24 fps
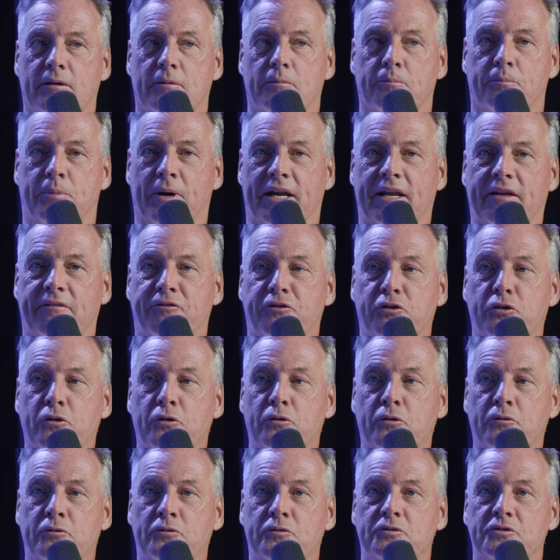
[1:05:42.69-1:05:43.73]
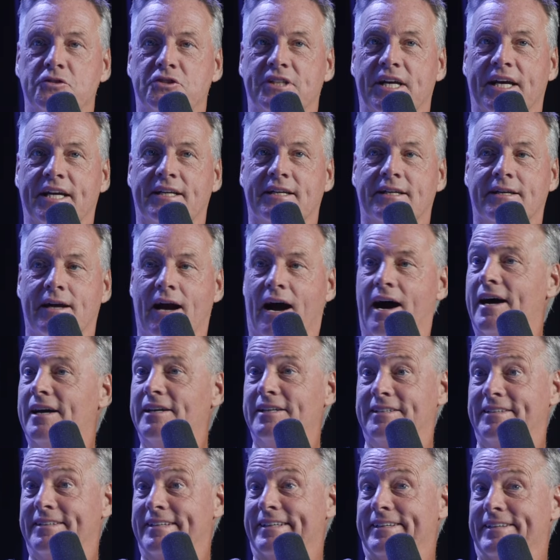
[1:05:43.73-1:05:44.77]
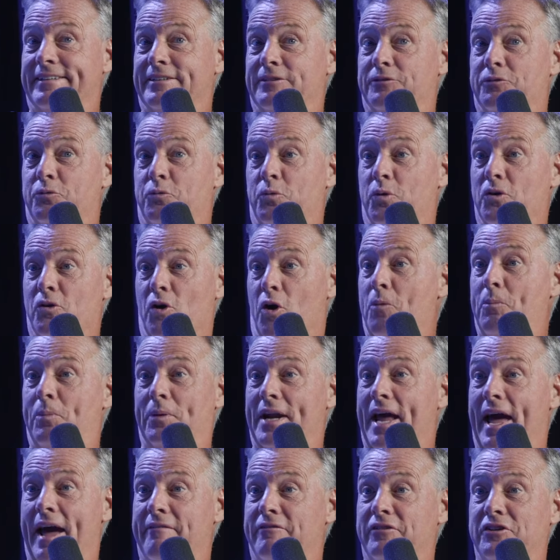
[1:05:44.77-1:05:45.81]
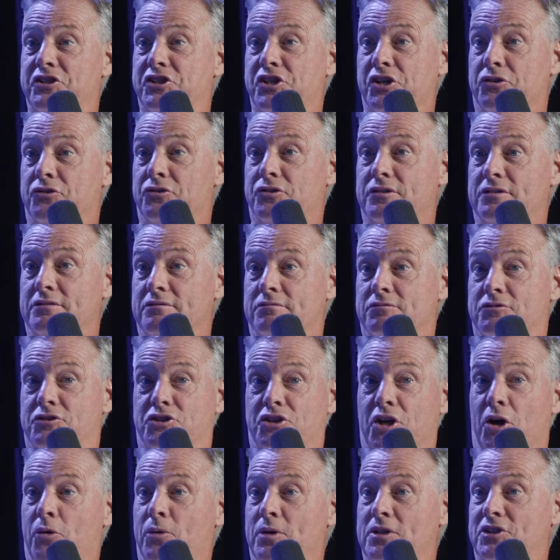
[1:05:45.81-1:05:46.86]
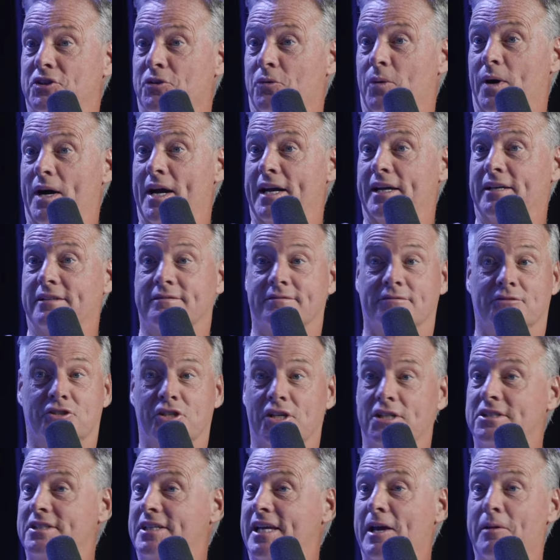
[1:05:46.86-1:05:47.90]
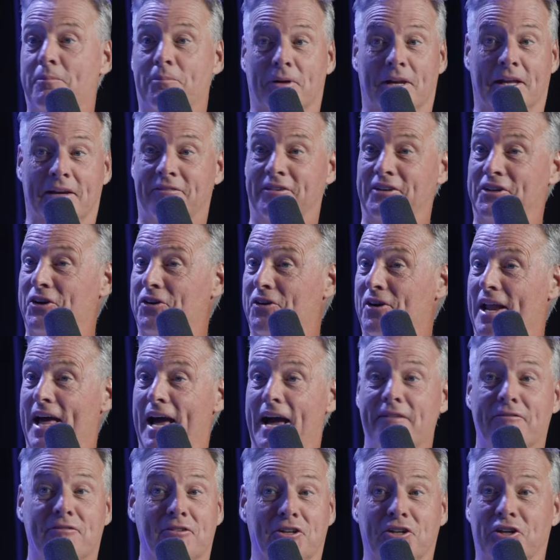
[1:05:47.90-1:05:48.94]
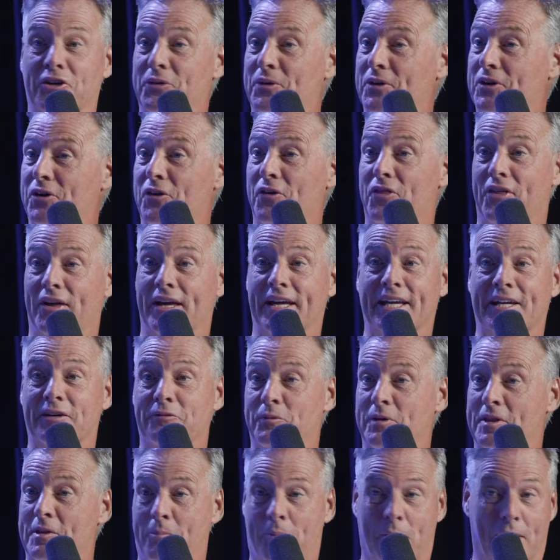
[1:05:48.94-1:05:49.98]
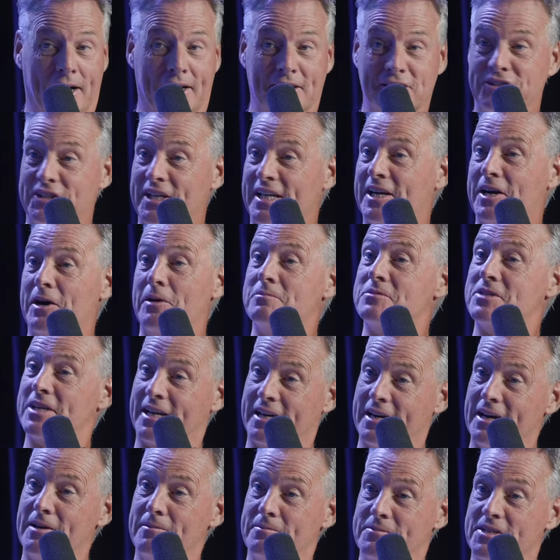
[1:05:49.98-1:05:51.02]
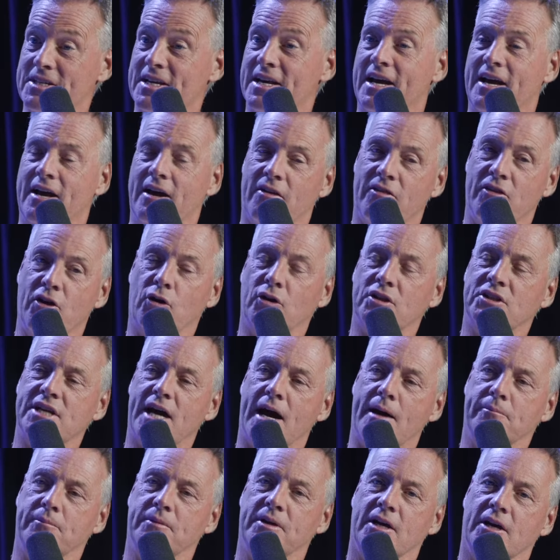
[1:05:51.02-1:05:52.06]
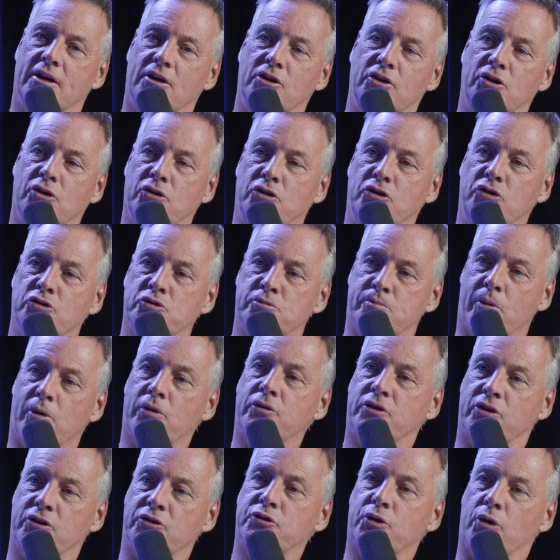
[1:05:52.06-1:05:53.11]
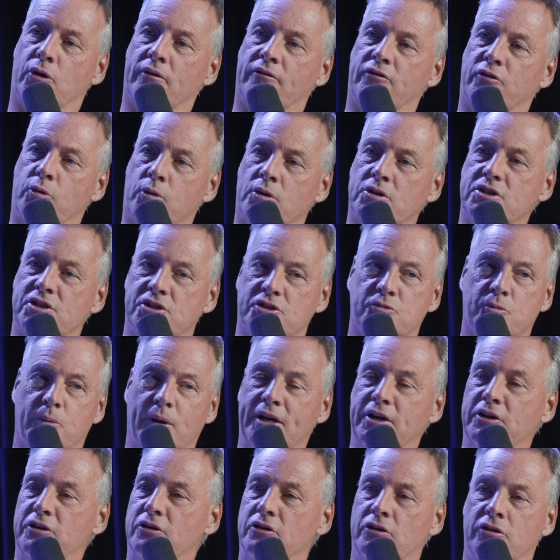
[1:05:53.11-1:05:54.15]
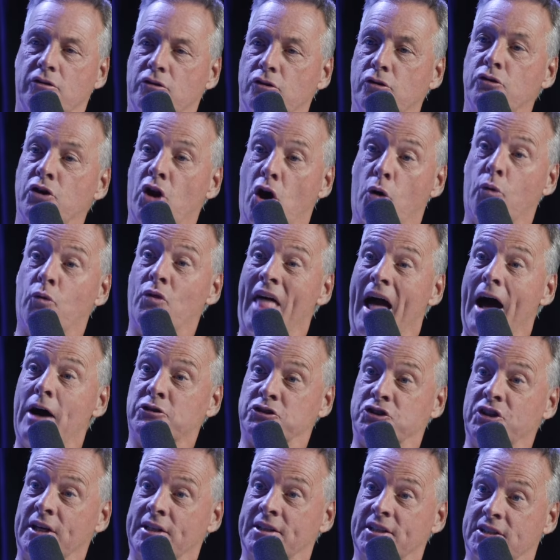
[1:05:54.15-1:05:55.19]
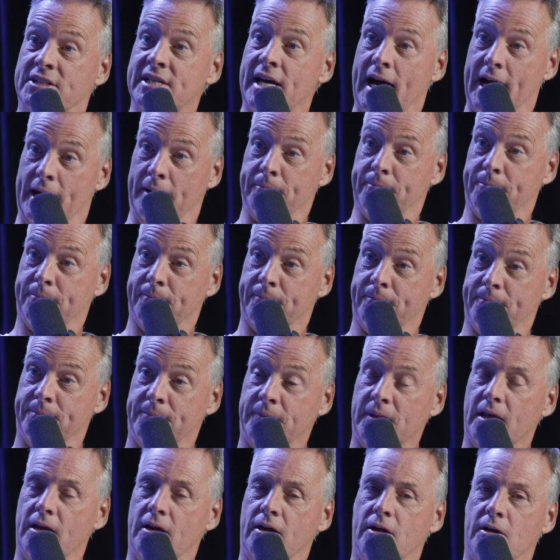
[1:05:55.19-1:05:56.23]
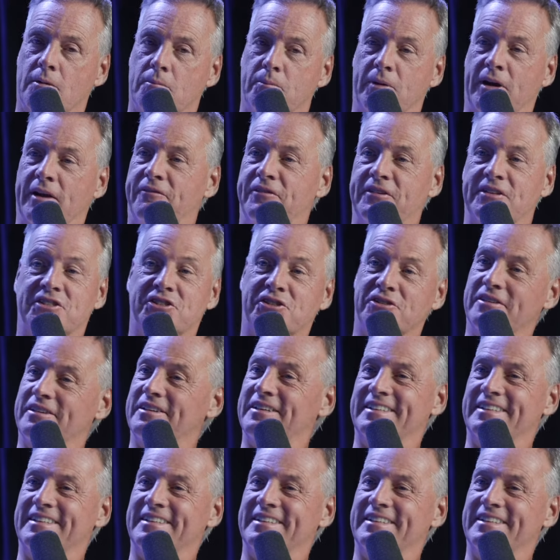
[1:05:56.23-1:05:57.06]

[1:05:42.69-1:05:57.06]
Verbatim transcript: but if you say, God, we're open to having children. Show us the way. Just keep living your life and doing your thing. And when the yeah. pregnancy comes, it comes. Yeah. The yeah, only yeah. time you'd use birth control, of course, is when you know now's not the time. Right. Right. right. But if it's